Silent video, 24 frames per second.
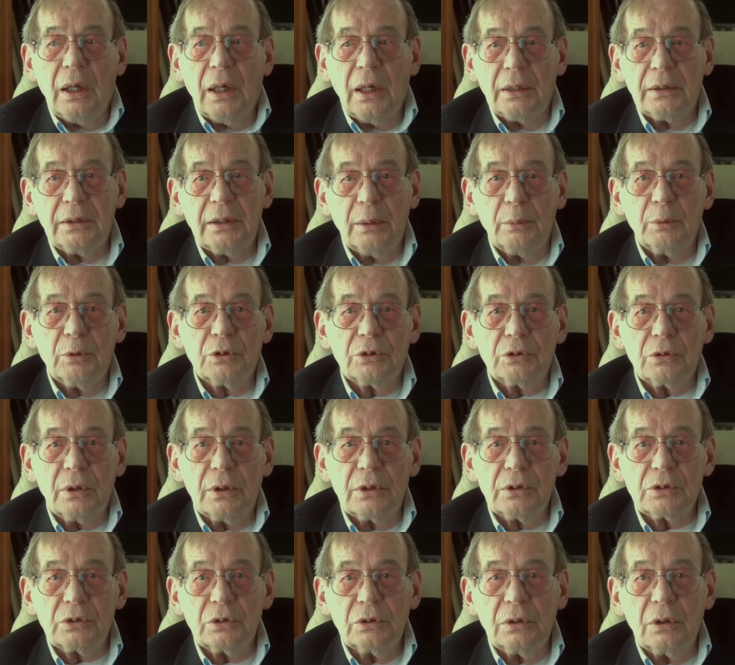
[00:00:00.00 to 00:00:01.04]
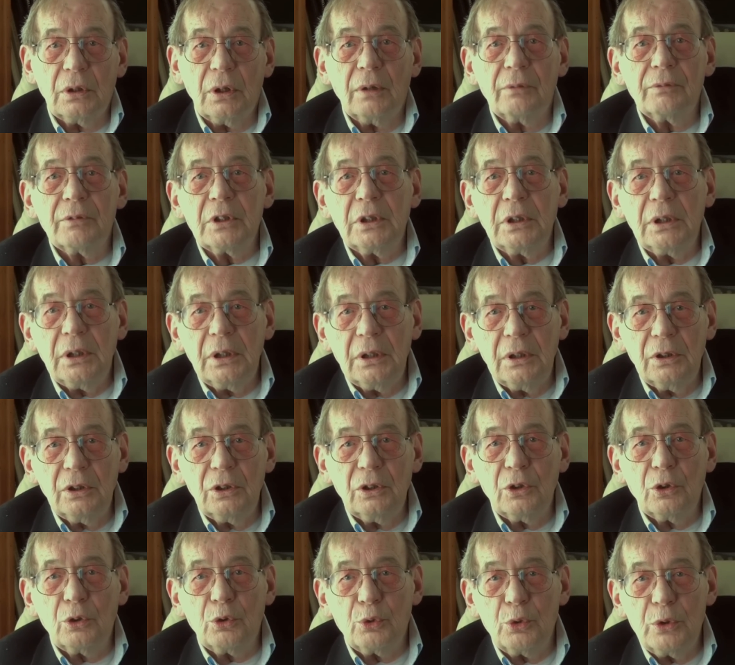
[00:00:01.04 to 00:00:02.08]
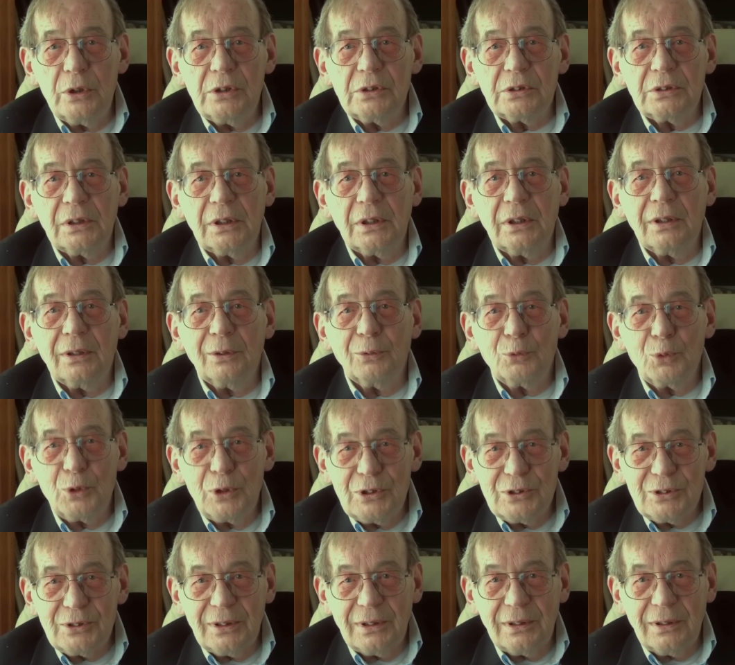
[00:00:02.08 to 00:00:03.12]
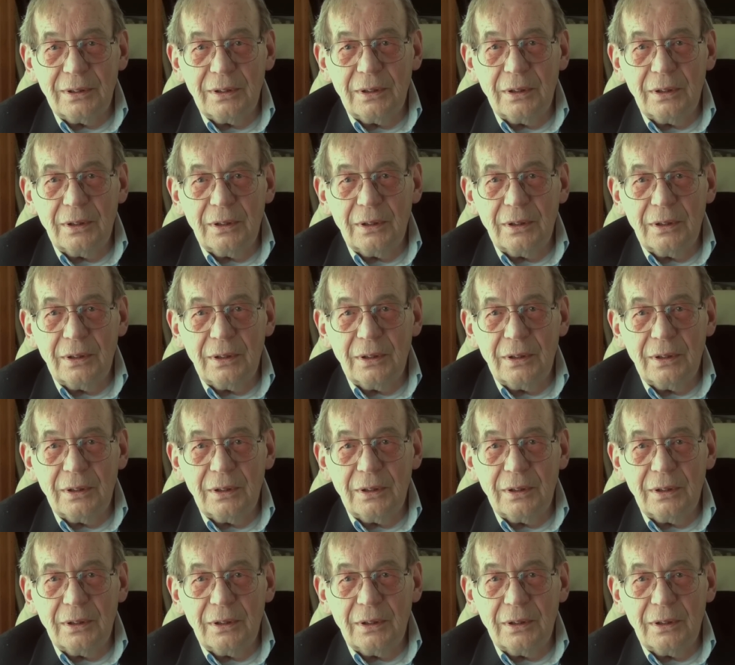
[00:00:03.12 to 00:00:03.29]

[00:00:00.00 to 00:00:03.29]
a demonstration of the increasing reason